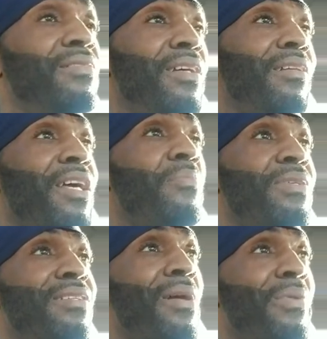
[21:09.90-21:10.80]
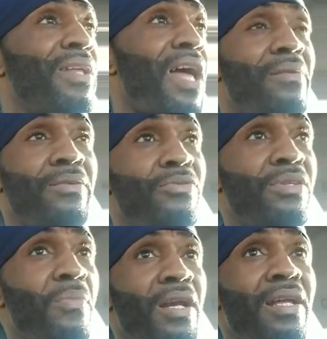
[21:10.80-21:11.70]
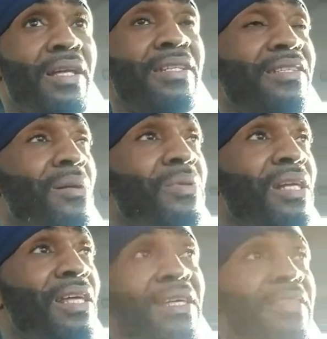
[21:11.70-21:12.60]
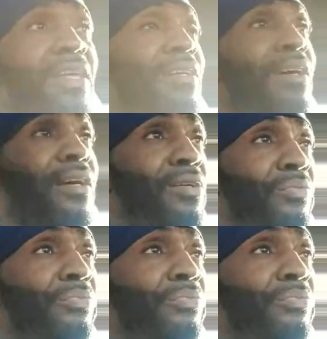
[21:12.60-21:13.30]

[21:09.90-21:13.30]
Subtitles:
he'll let it be something I use the money to get something to eat that day.